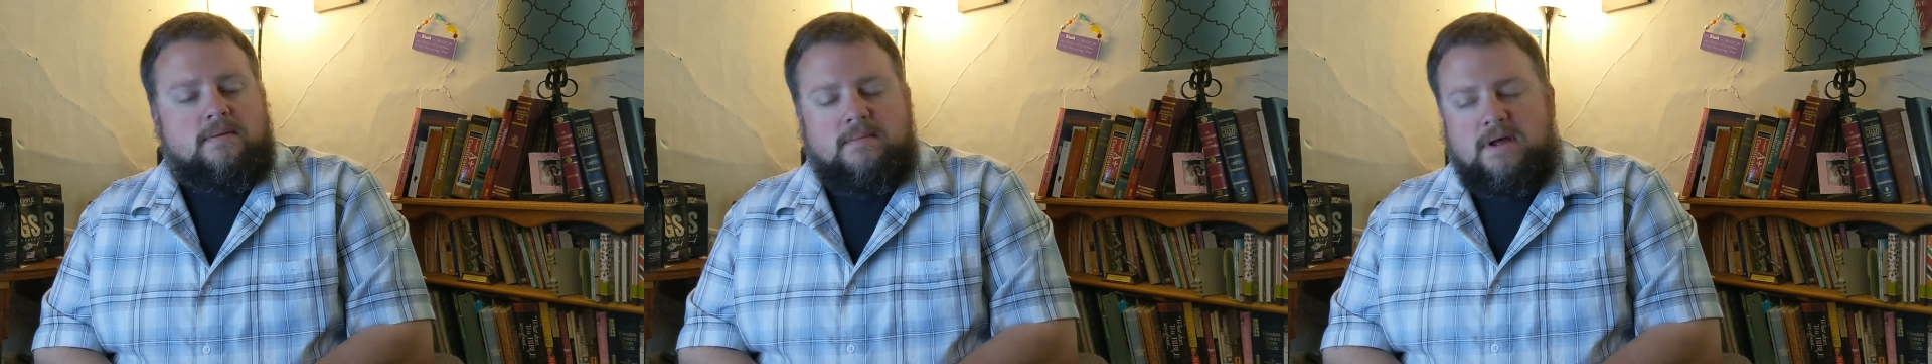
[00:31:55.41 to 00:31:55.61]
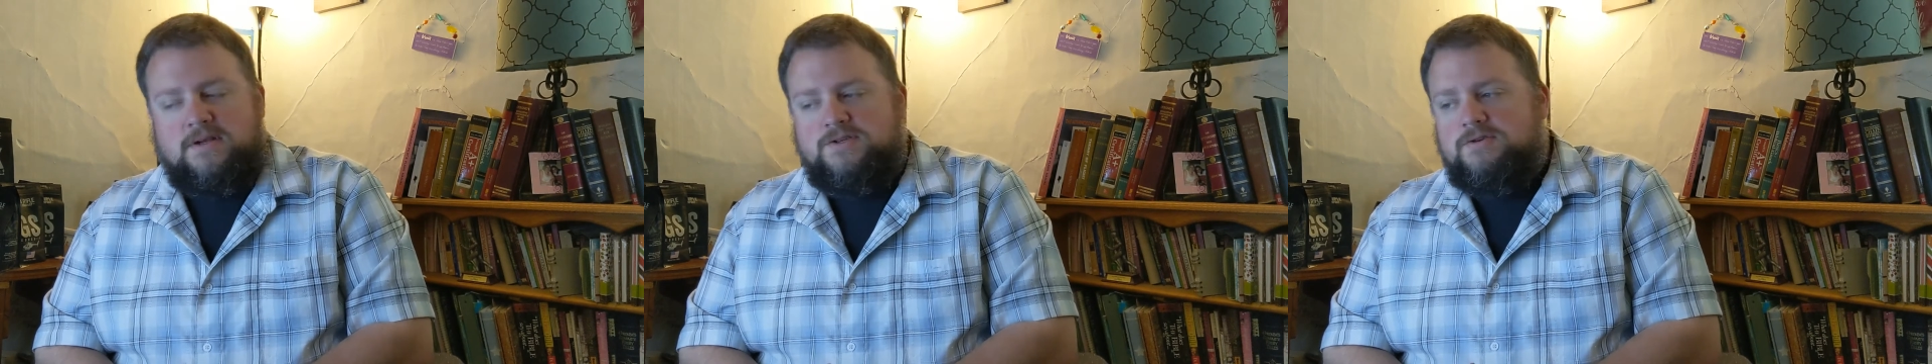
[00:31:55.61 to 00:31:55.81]

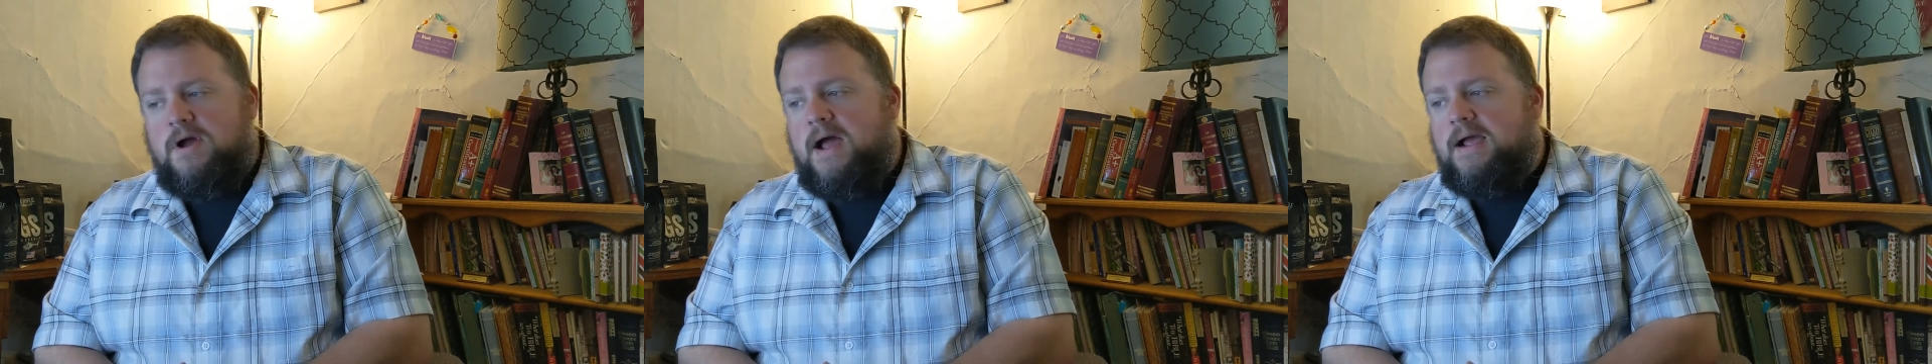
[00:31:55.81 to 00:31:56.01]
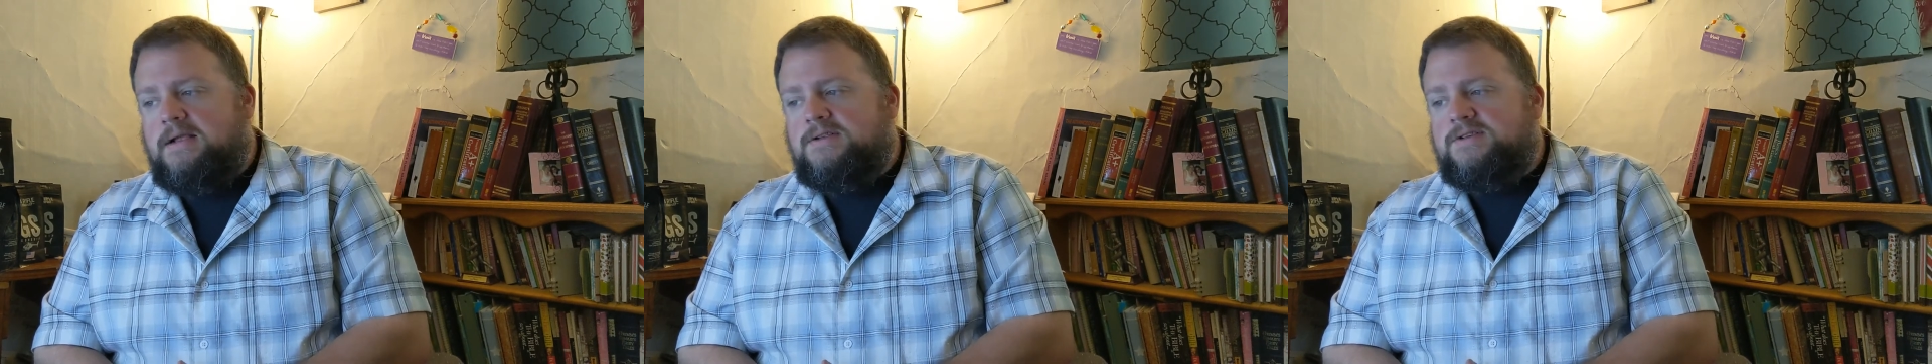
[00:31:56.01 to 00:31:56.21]
I'm not
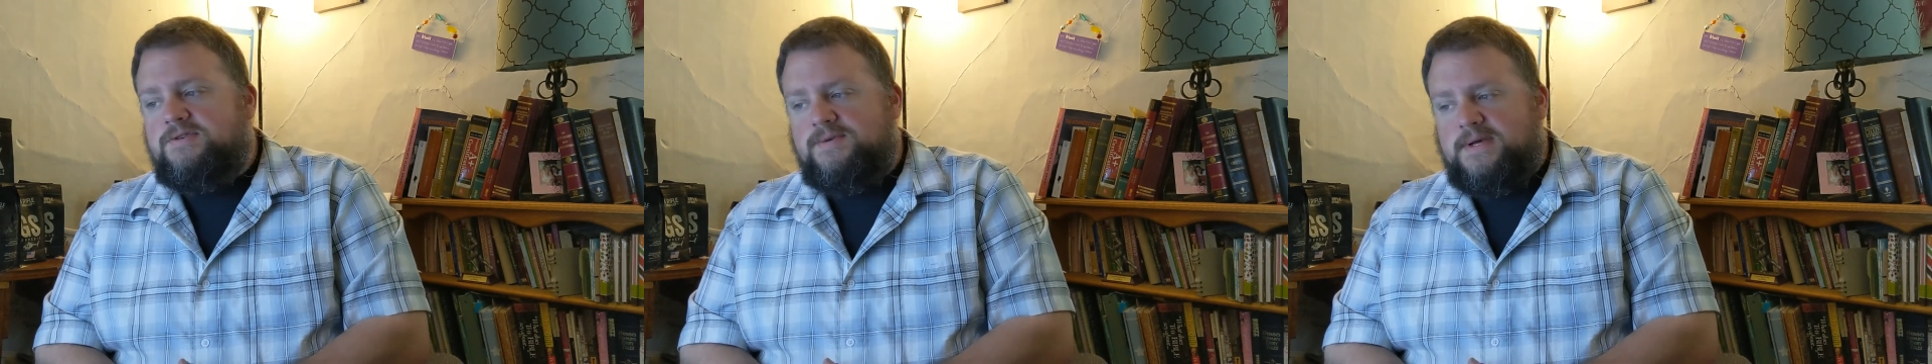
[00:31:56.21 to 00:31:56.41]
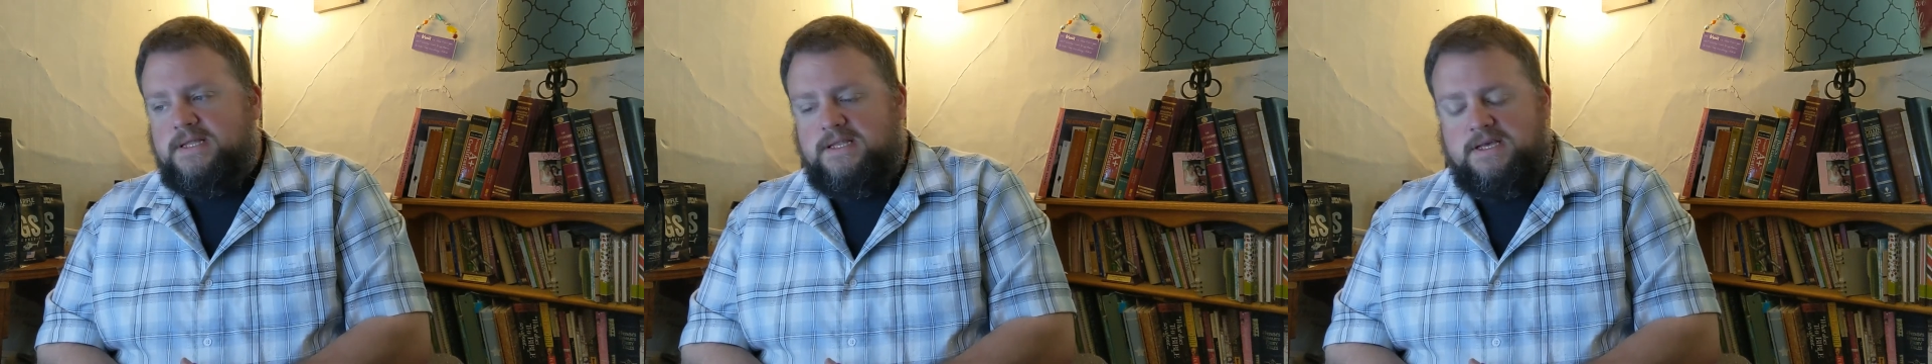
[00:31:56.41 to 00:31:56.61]
trying
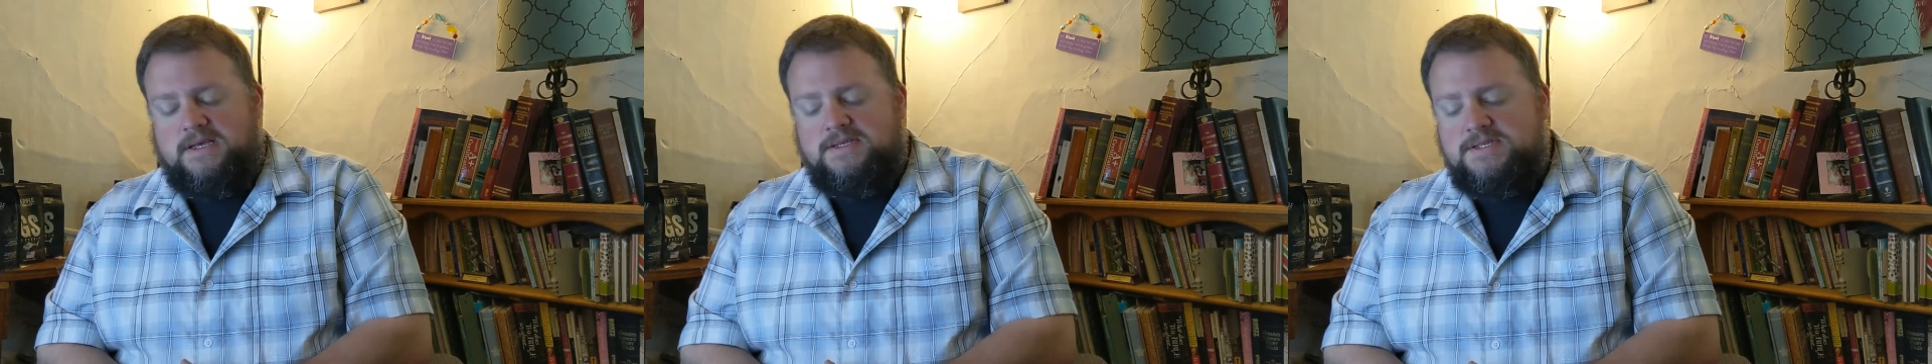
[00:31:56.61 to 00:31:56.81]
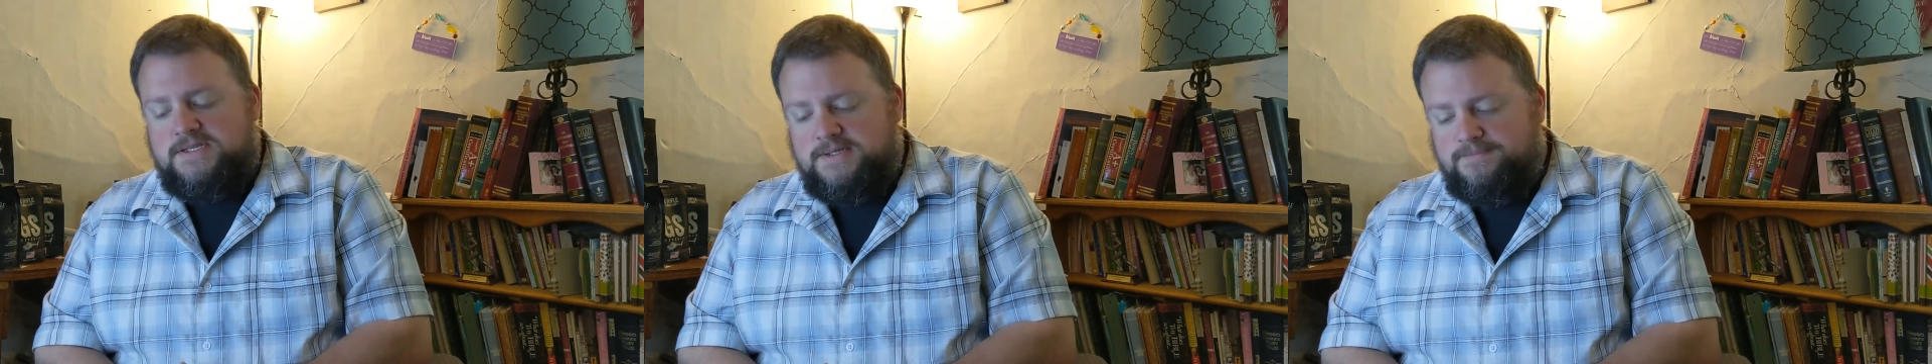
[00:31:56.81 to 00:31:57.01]
to, at
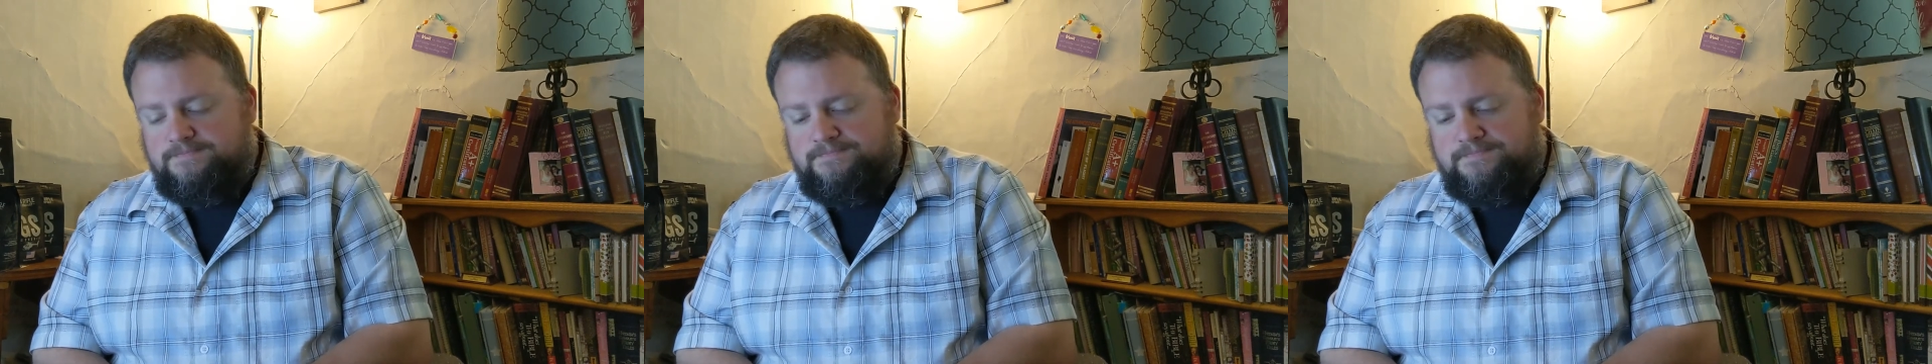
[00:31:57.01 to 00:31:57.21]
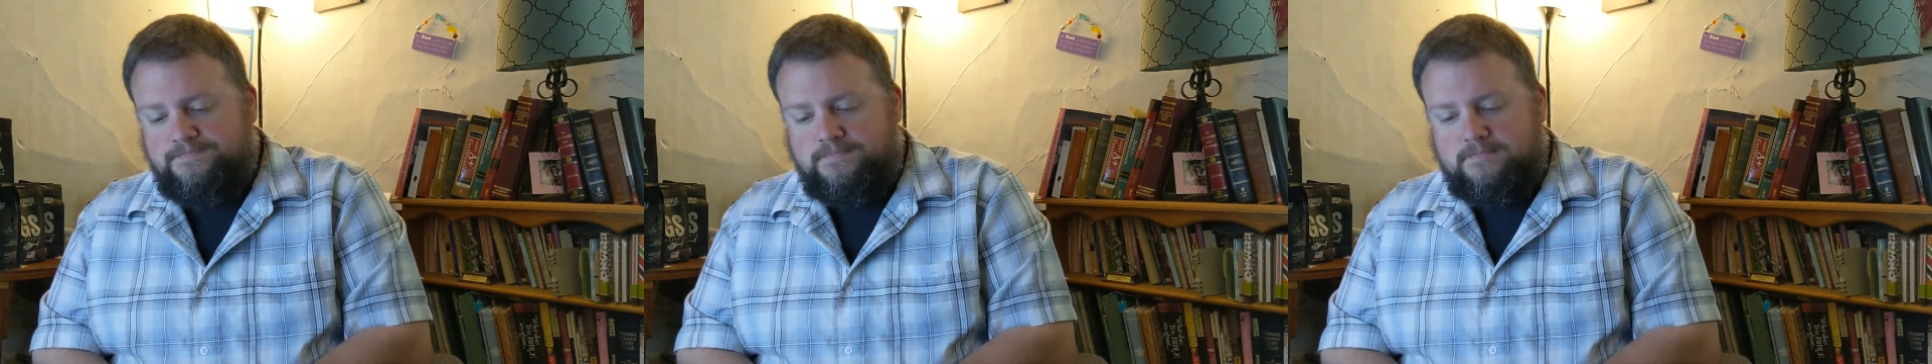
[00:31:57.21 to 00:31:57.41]
least.